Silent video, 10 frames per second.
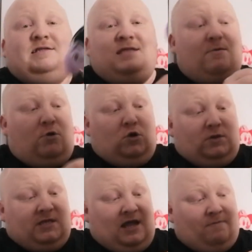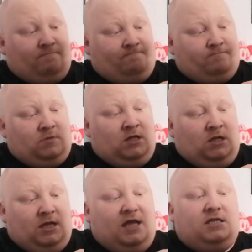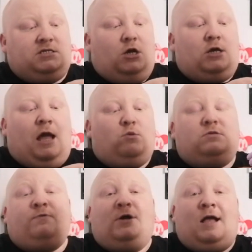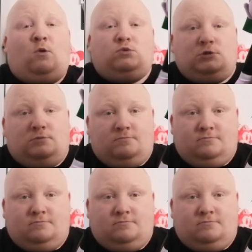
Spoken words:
name wrong all the time. It is Count Von Count.